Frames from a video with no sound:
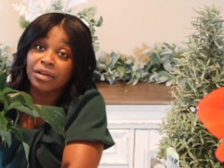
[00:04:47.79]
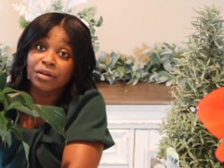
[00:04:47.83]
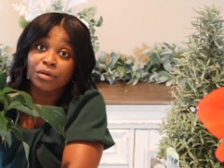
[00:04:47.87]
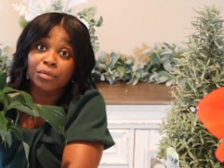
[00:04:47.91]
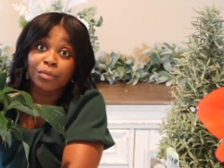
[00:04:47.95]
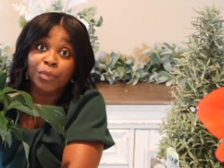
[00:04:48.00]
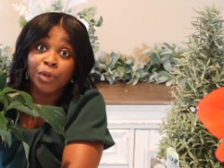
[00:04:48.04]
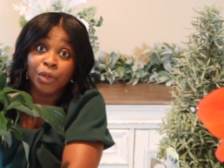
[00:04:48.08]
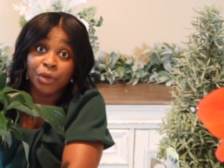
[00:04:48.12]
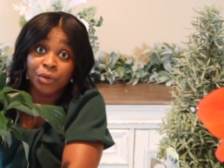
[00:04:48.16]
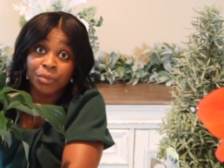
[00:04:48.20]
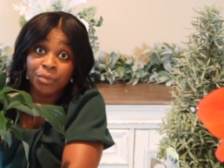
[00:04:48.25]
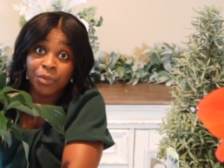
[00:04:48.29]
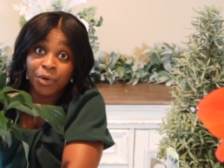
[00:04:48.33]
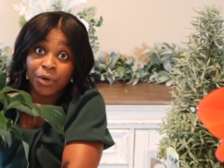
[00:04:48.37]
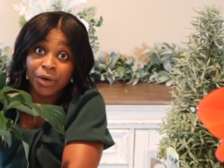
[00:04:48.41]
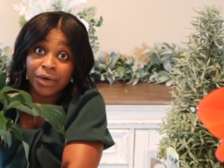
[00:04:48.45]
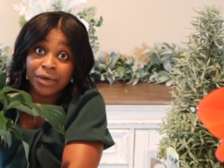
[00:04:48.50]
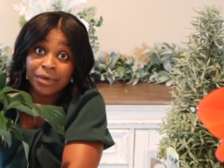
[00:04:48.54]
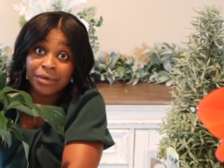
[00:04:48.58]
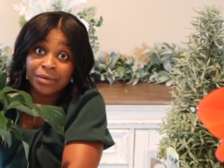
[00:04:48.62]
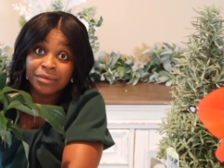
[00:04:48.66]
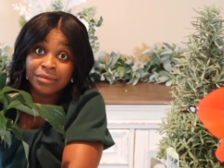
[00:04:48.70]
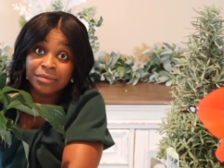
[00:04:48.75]
bloom
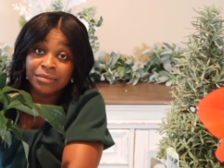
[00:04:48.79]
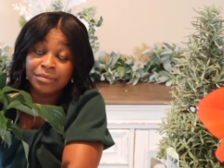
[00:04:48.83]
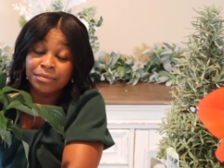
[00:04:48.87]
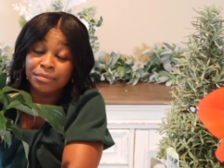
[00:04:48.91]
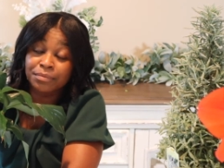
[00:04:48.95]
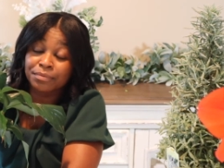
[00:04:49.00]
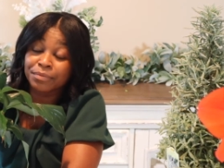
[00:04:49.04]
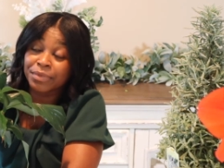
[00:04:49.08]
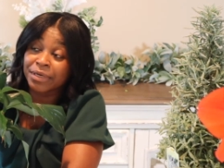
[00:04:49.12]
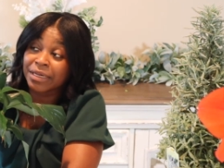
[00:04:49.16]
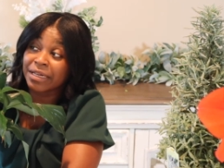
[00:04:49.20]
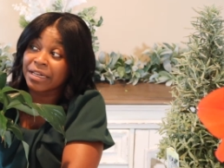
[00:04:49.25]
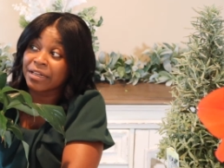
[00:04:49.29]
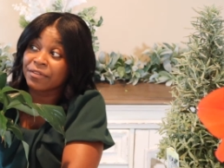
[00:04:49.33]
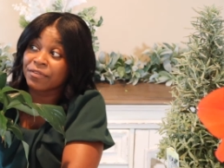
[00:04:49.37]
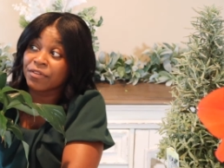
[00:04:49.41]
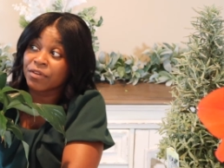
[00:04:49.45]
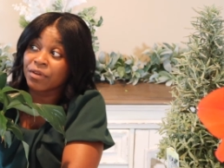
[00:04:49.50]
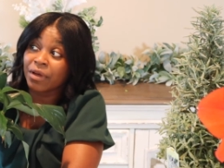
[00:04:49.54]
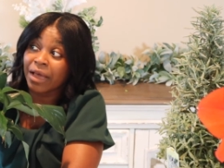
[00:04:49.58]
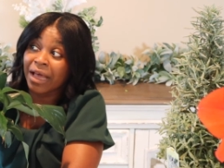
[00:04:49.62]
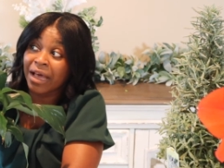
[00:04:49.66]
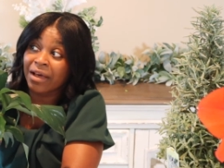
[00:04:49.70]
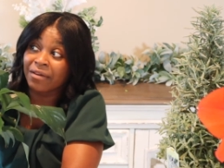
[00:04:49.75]
more. But if
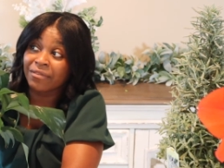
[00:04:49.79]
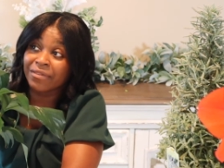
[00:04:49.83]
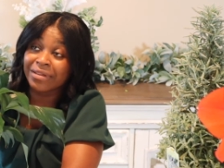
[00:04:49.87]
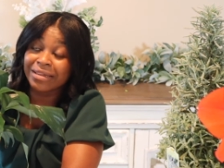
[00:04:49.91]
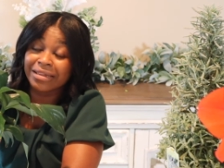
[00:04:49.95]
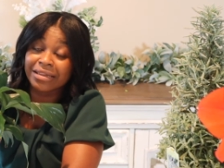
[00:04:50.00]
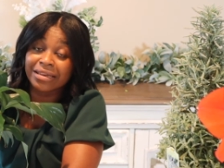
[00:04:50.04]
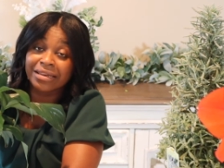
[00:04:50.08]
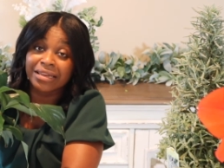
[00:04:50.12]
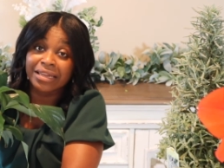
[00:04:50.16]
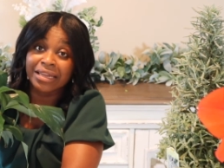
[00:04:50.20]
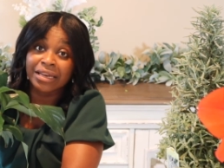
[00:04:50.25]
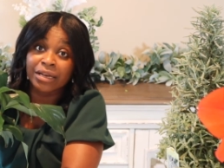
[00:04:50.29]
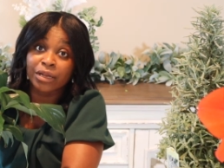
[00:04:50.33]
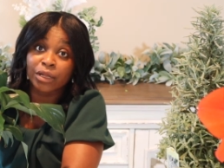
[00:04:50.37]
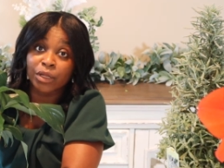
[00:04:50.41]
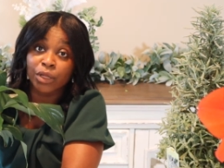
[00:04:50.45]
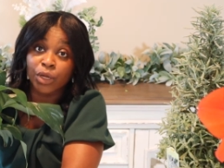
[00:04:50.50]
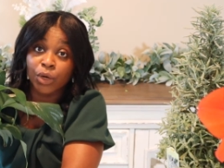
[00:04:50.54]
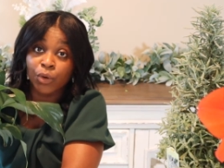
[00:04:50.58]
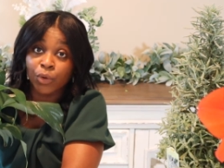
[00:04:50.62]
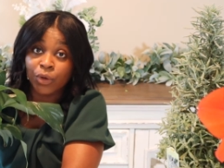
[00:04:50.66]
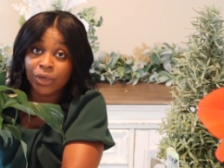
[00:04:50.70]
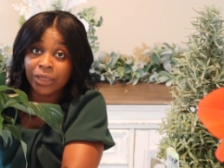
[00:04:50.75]
you have it in a
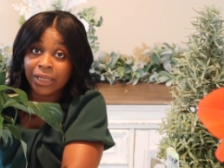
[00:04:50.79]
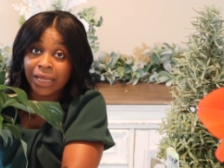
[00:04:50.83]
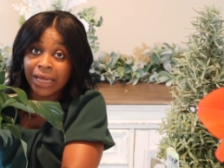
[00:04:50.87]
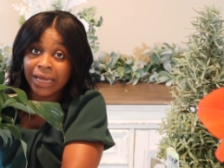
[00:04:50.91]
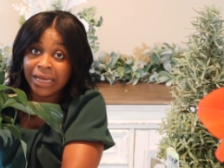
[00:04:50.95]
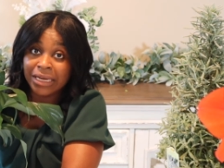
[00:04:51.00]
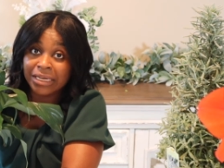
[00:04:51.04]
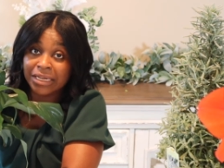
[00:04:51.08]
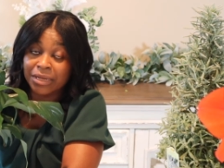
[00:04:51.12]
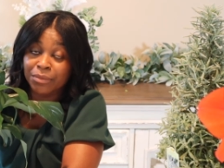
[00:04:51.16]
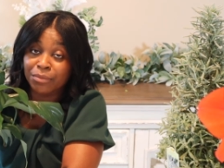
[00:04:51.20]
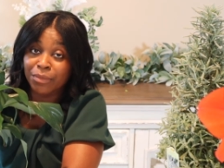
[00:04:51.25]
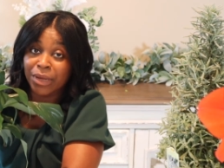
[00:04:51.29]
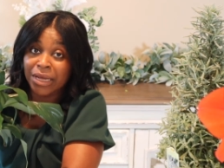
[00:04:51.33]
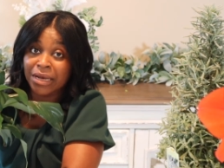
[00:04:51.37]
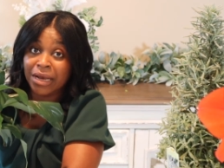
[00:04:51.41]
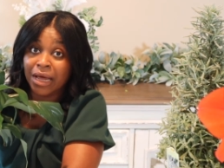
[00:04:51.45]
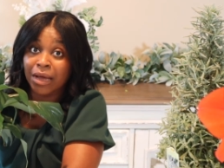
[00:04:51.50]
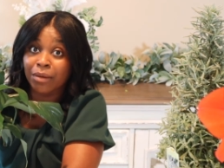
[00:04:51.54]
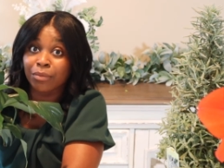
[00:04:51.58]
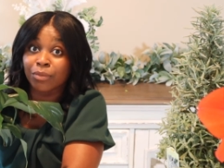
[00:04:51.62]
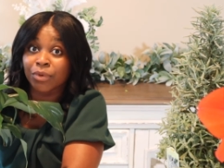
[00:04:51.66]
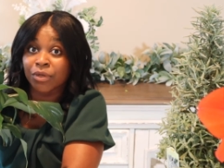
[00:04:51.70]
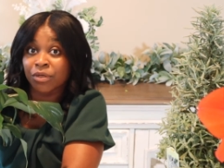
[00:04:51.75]
lower light, it may
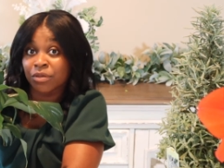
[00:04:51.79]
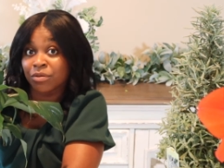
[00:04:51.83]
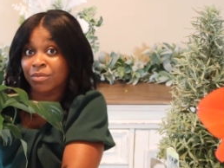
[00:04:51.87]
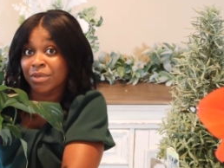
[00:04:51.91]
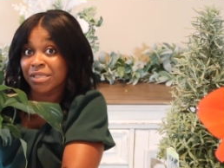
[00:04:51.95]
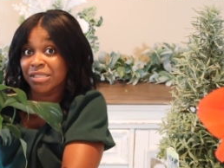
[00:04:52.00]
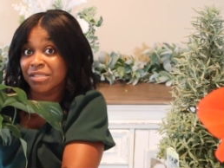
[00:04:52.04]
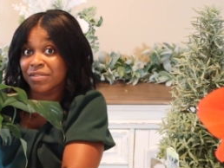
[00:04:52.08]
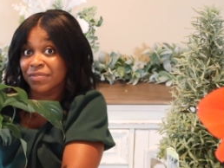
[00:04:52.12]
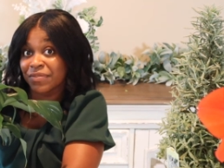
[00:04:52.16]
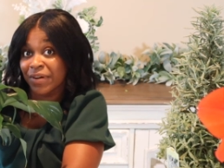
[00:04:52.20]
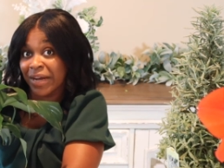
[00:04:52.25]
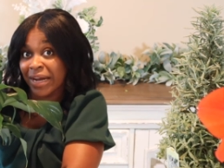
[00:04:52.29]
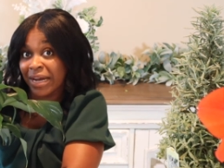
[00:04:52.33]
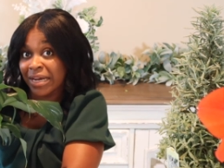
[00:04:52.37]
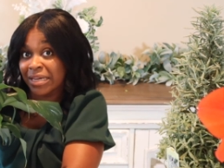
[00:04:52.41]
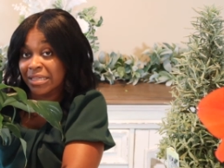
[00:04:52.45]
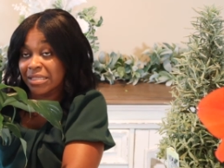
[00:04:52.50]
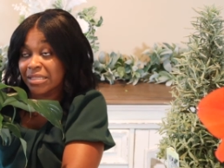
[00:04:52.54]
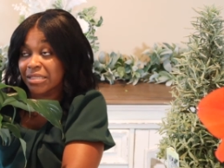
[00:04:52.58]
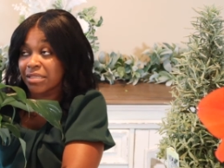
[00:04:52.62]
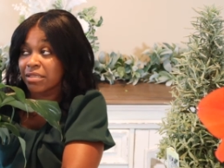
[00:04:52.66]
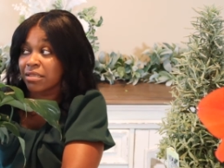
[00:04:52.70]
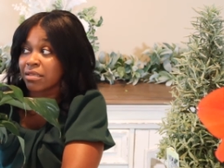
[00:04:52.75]
not bloom as
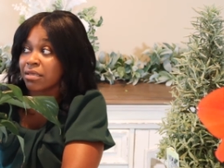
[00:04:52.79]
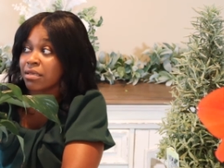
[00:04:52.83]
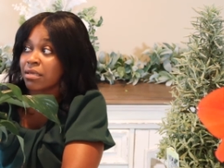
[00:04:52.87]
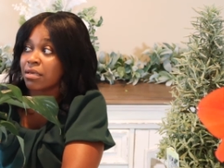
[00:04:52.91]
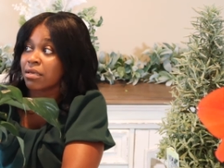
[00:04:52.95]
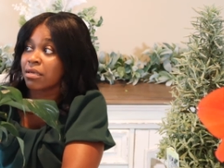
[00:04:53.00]
fast.